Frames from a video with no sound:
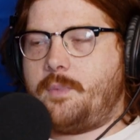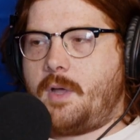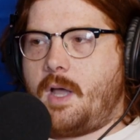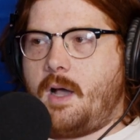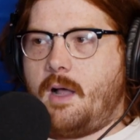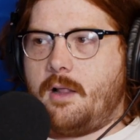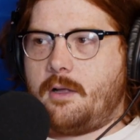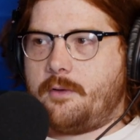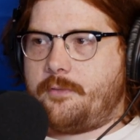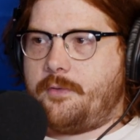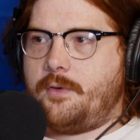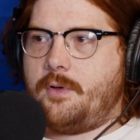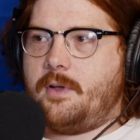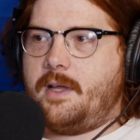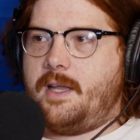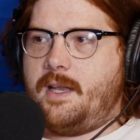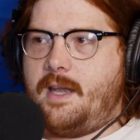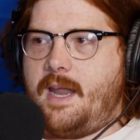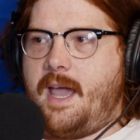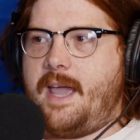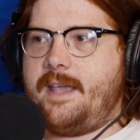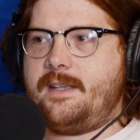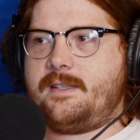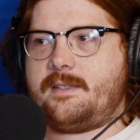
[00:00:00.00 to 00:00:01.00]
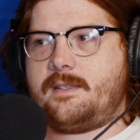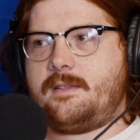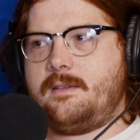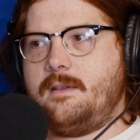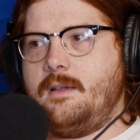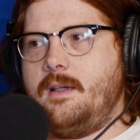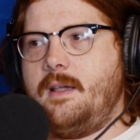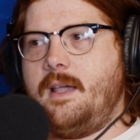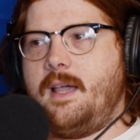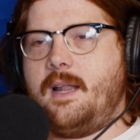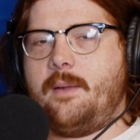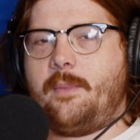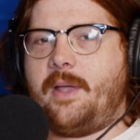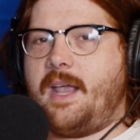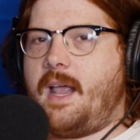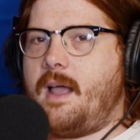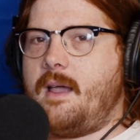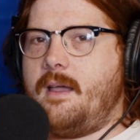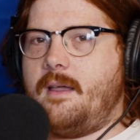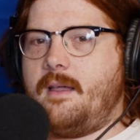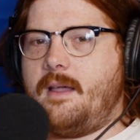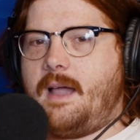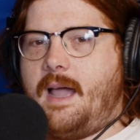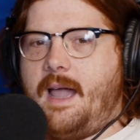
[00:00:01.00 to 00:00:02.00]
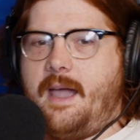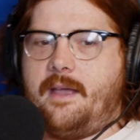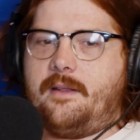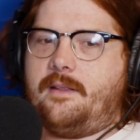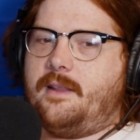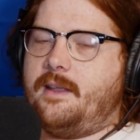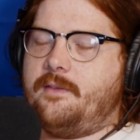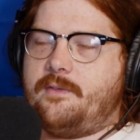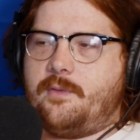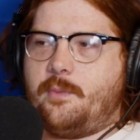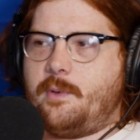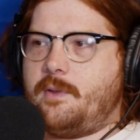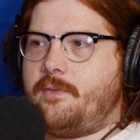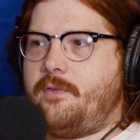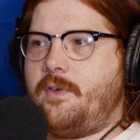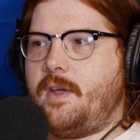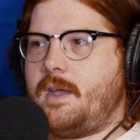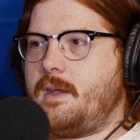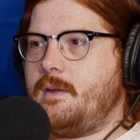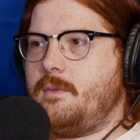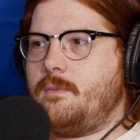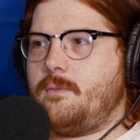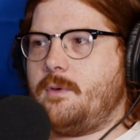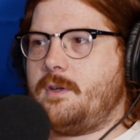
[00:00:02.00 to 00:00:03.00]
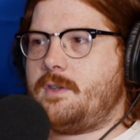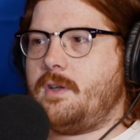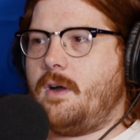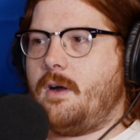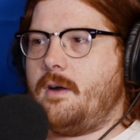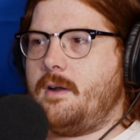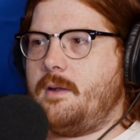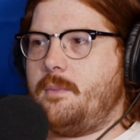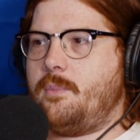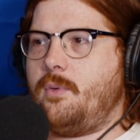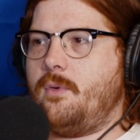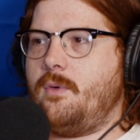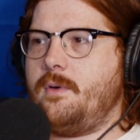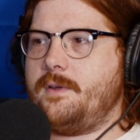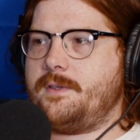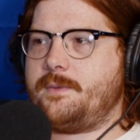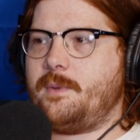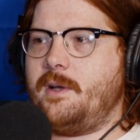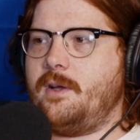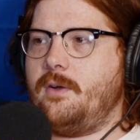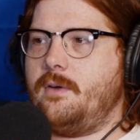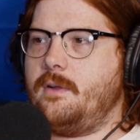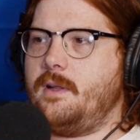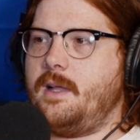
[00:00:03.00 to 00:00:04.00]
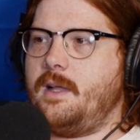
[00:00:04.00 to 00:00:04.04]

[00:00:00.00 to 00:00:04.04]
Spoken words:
colorful and nice. And I'm like, I'd lived with fucking retarded boys my whole